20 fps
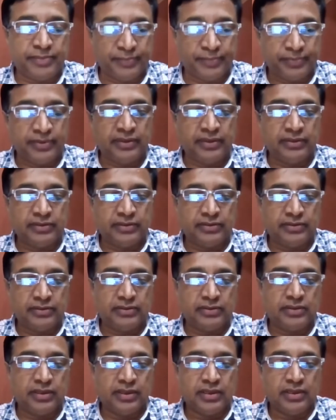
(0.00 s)
people,
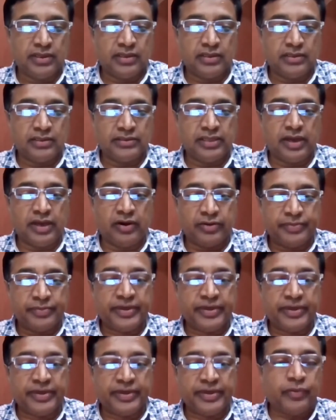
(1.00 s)
they
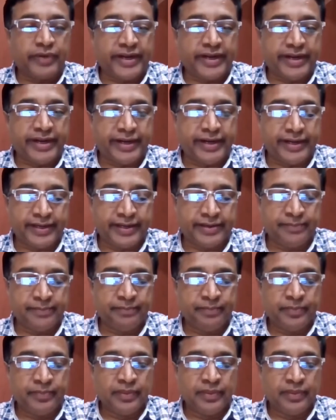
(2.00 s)
have been counted there.